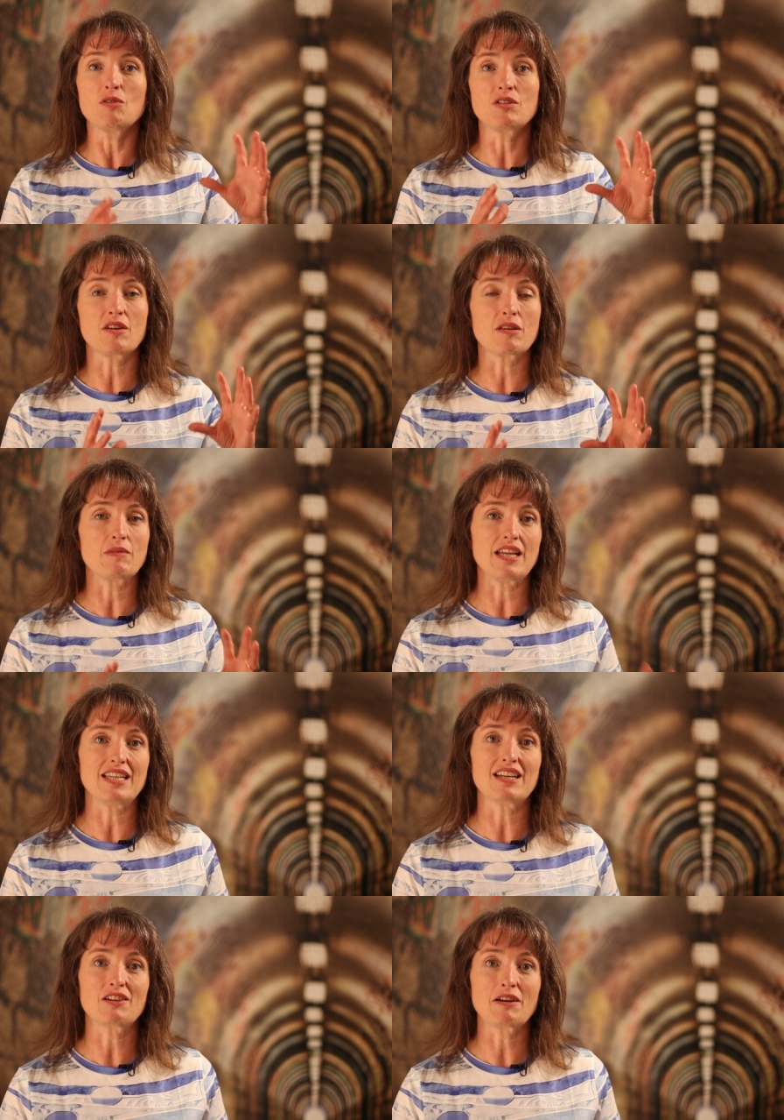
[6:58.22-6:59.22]
you tell them they
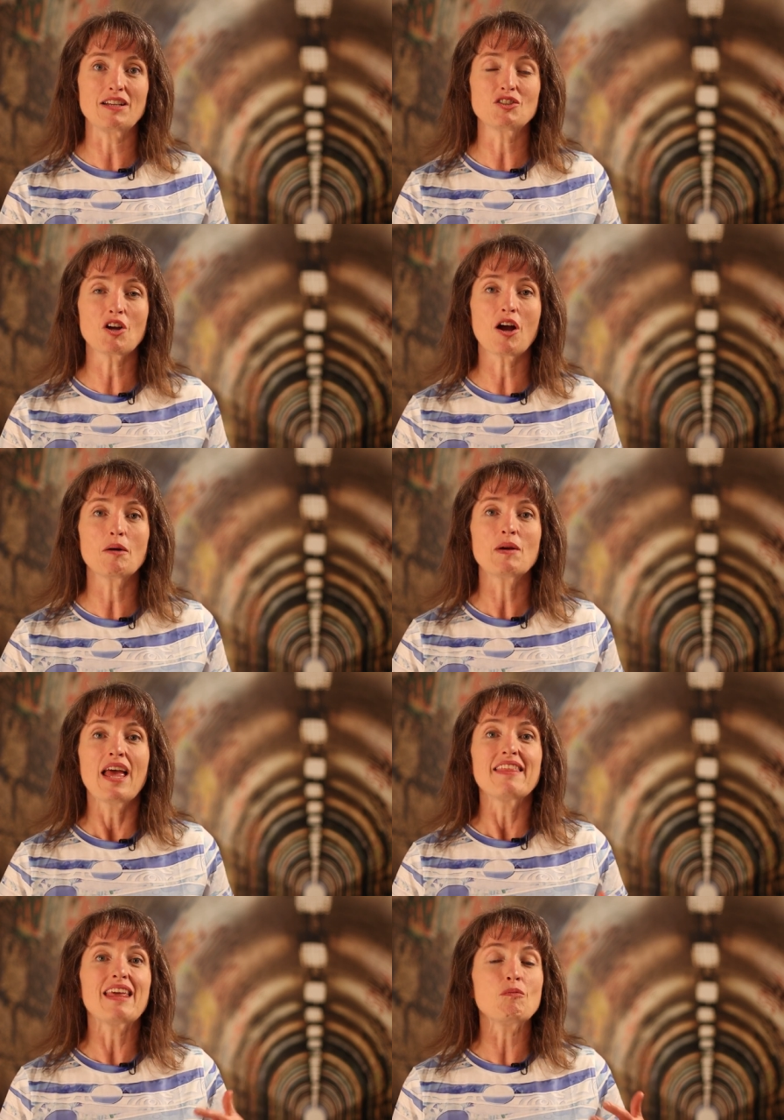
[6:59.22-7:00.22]
did a great job,
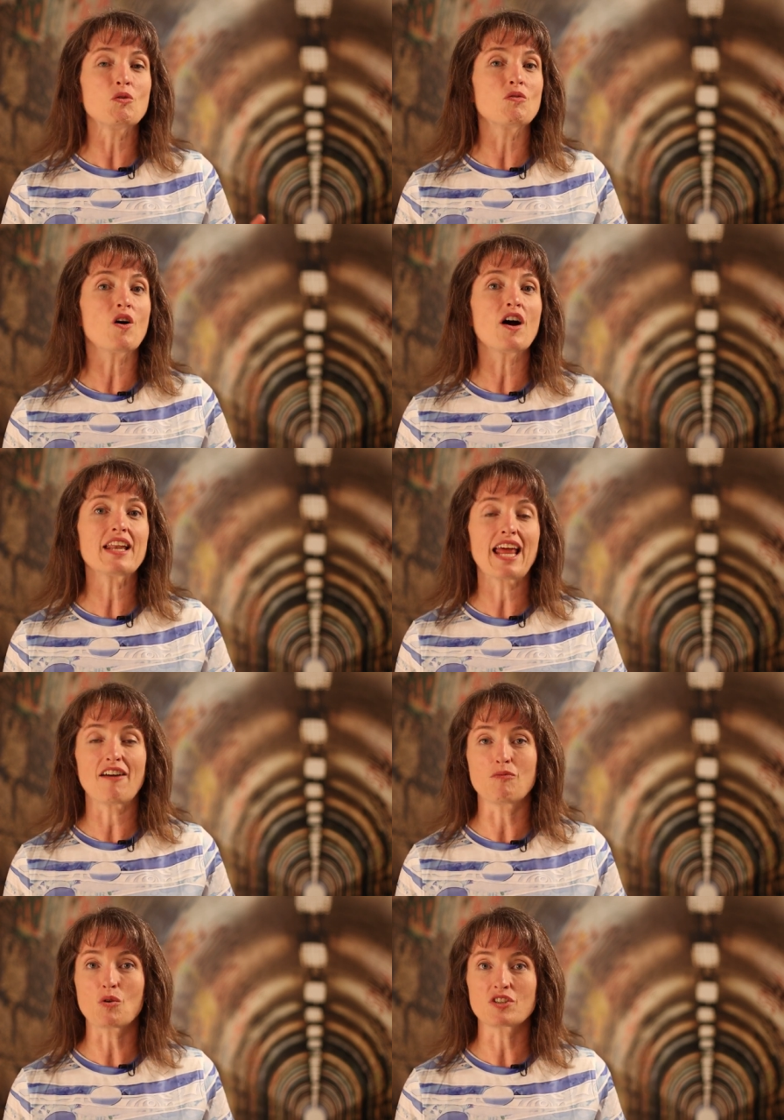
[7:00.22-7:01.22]
they move on,
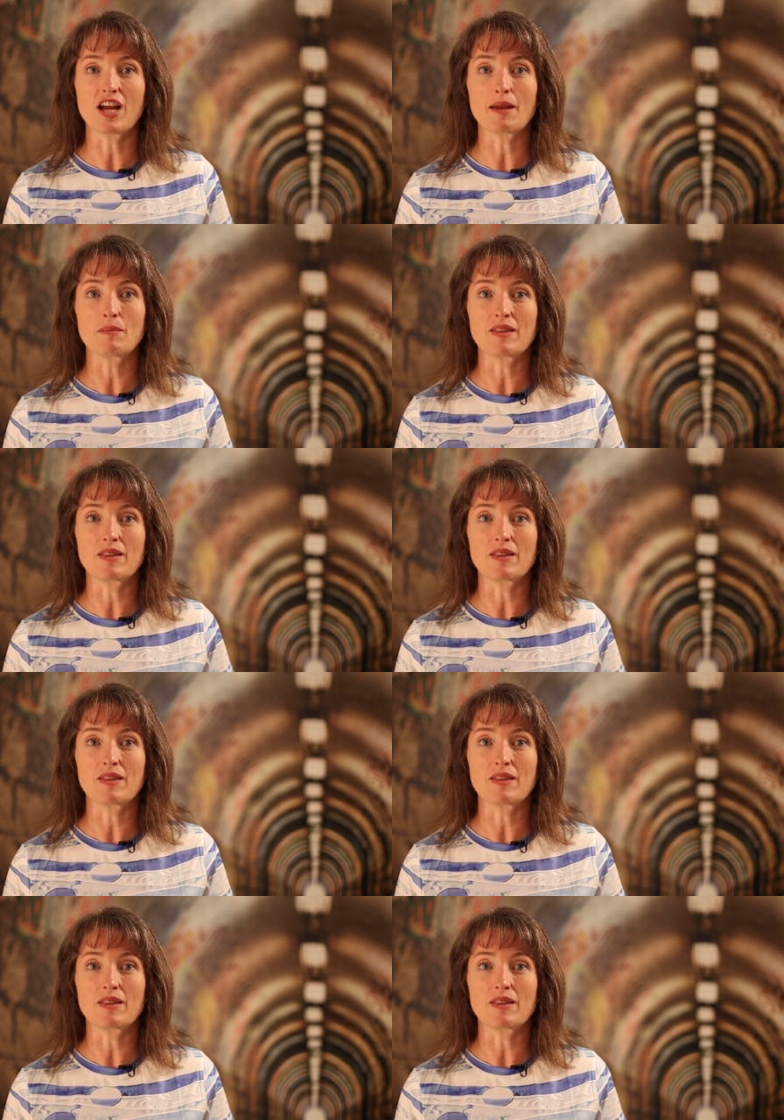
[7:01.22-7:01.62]
have more time